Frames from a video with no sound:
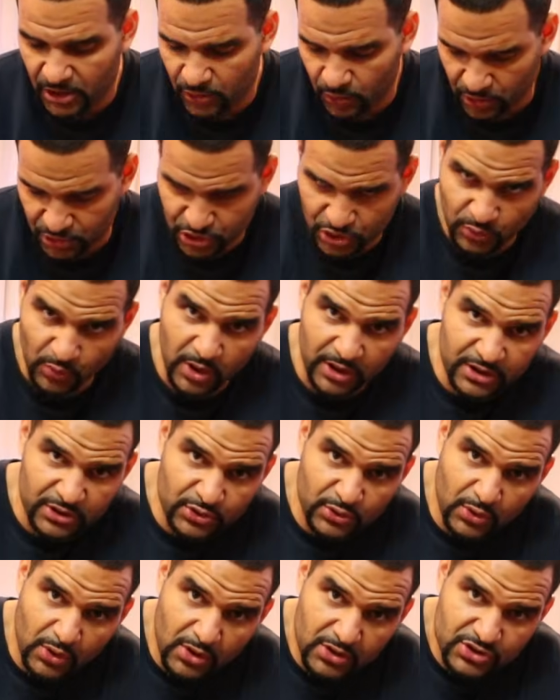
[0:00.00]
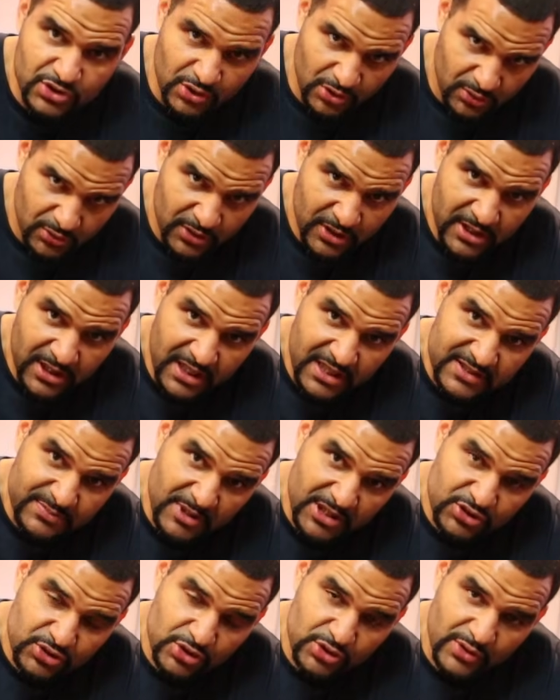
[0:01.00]
What you want to do also is
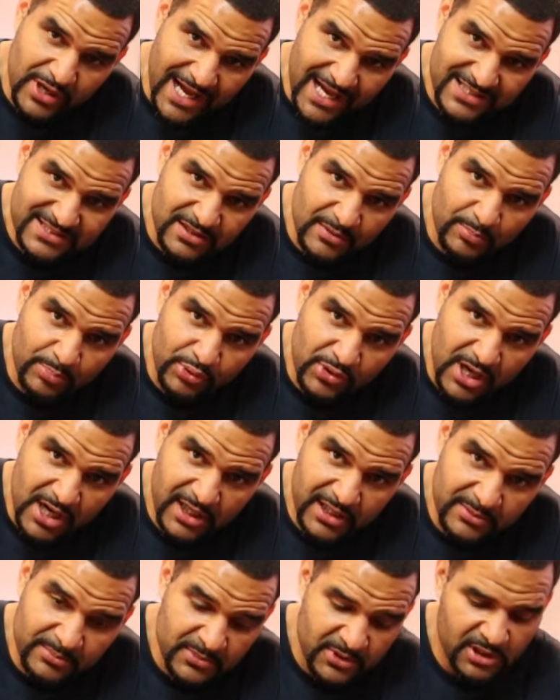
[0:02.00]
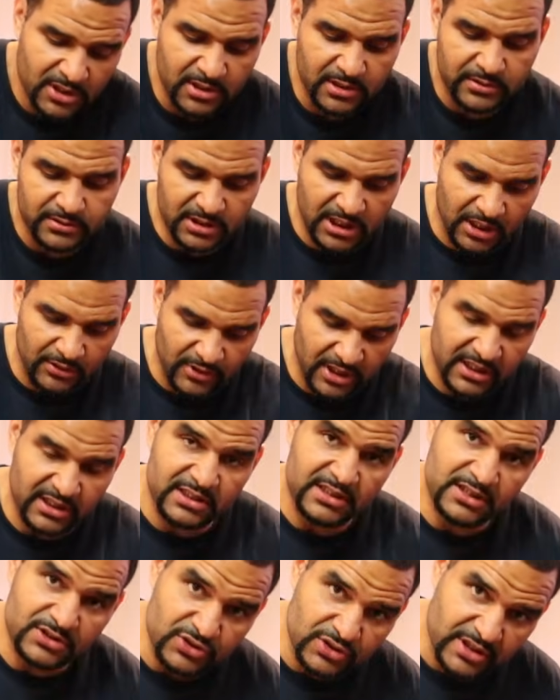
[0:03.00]
make sure you add some prime
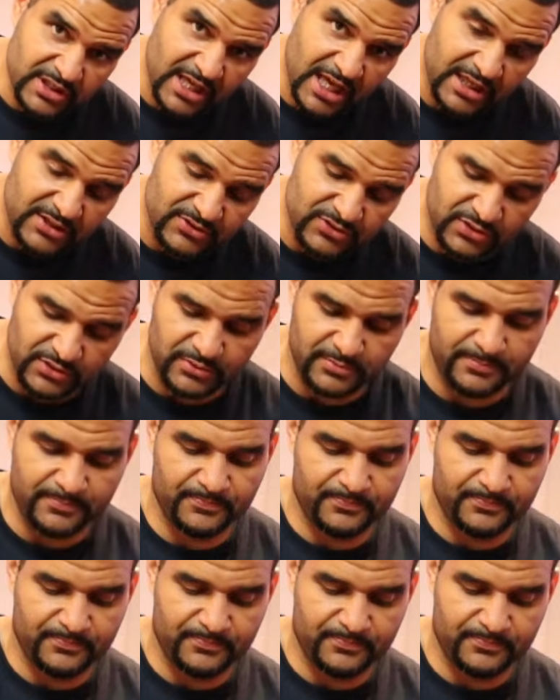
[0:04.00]
directly into the canister.